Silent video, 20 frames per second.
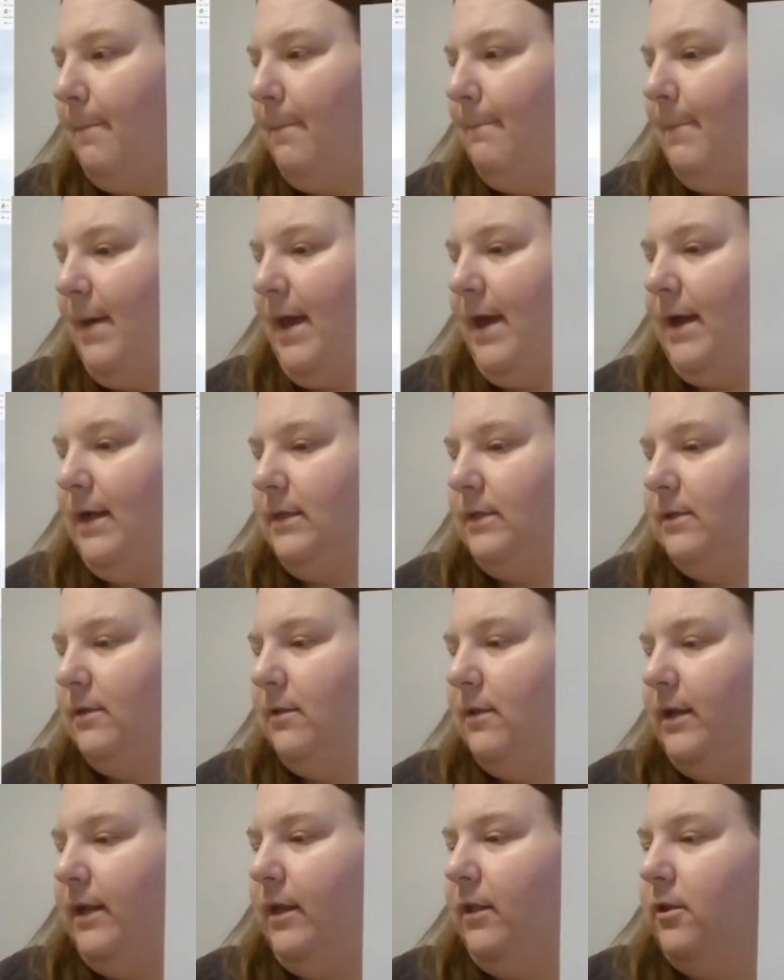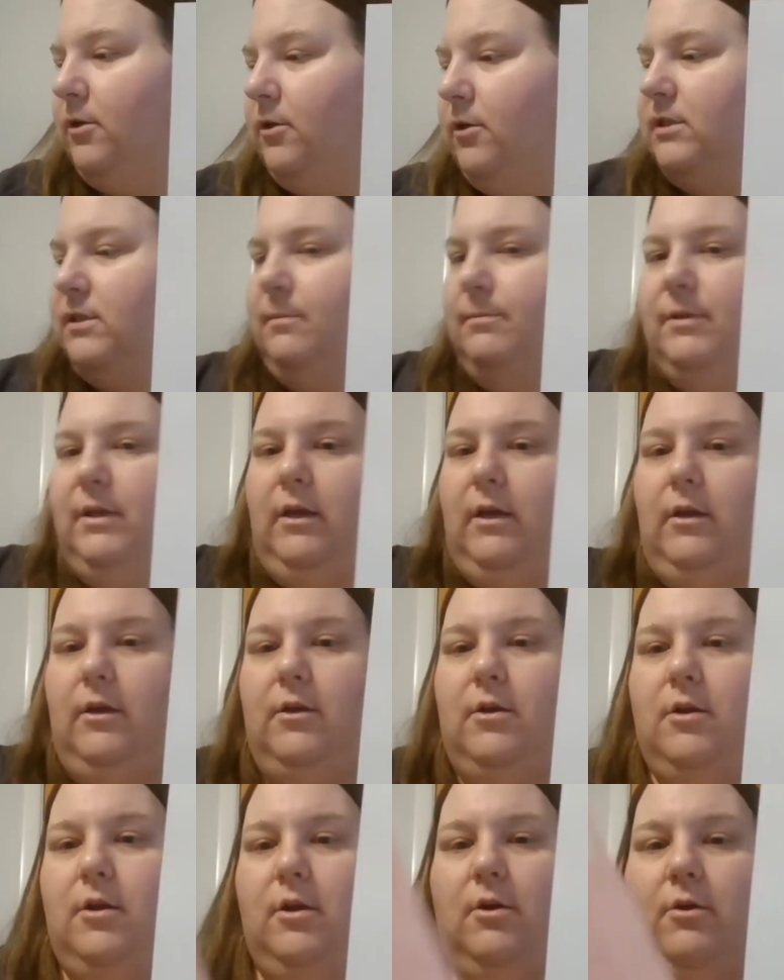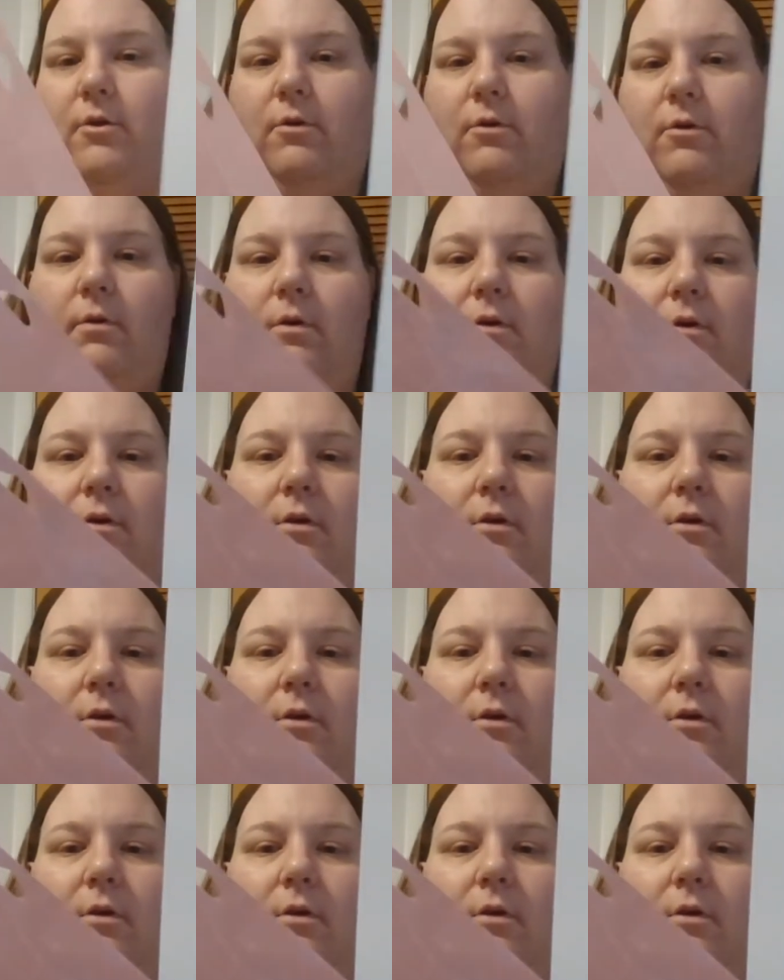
mat that I learned something new,